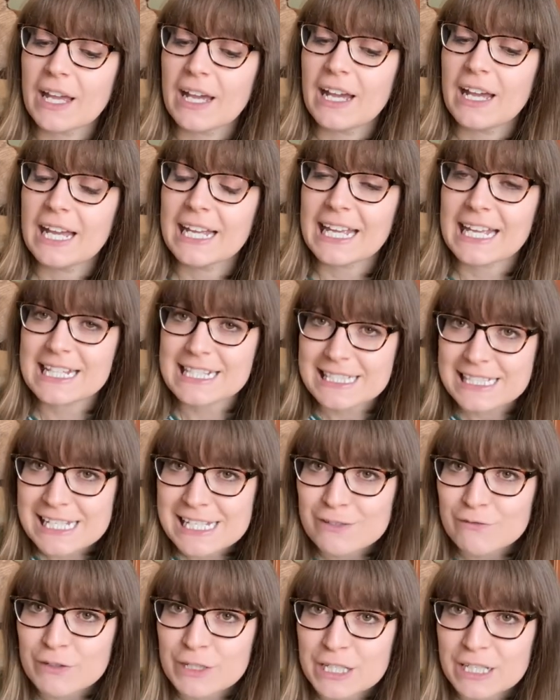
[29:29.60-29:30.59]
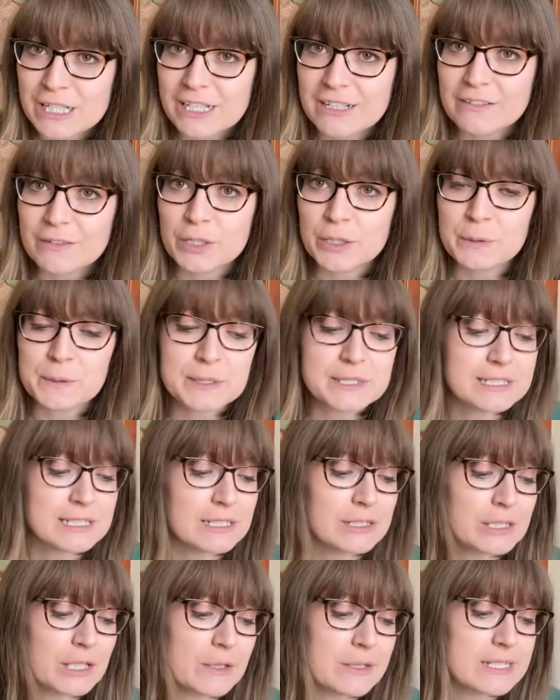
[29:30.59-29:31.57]
against this video, you'll still
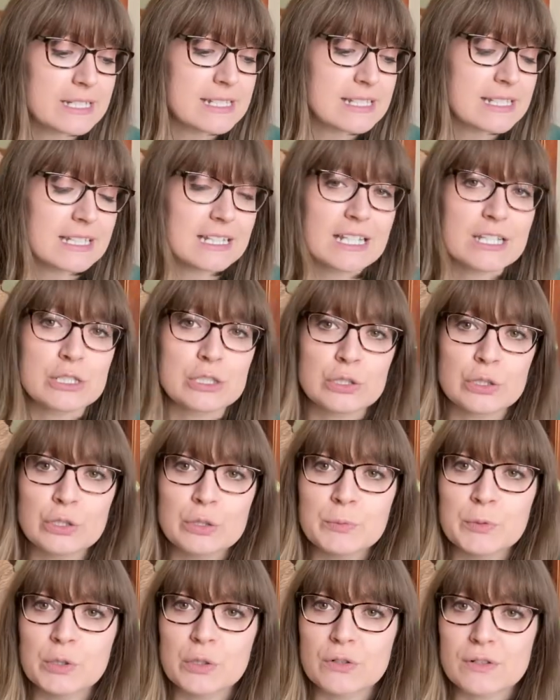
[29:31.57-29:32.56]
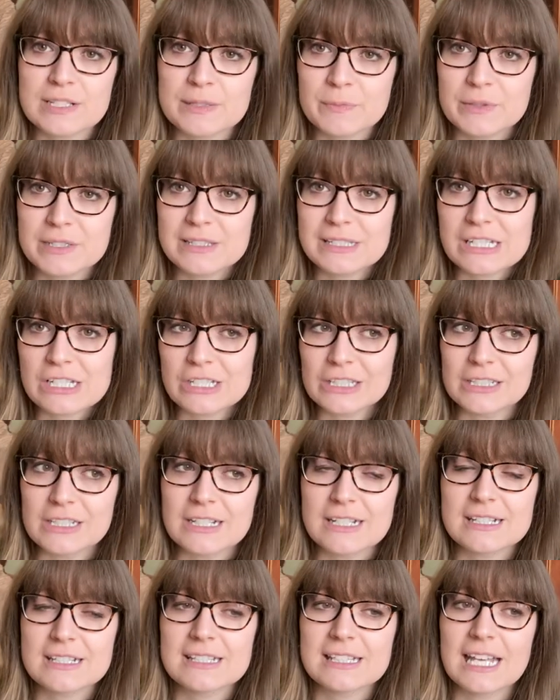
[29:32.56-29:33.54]
notice that there's two more Christmas stitch
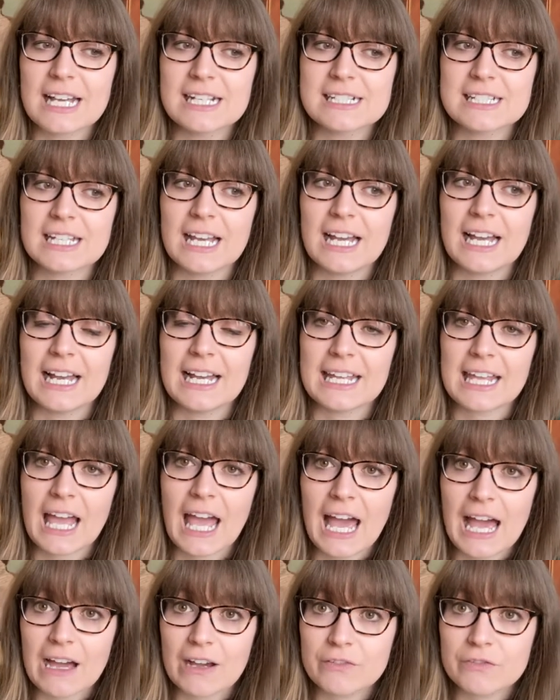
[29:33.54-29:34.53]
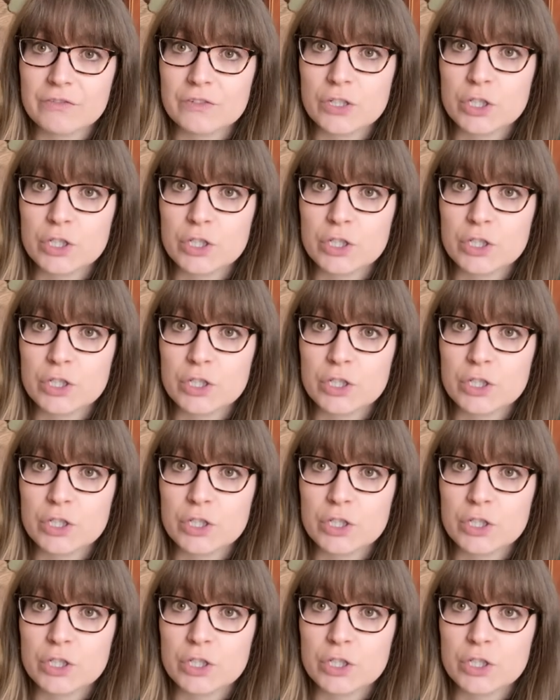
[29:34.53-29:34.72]
alongs that I have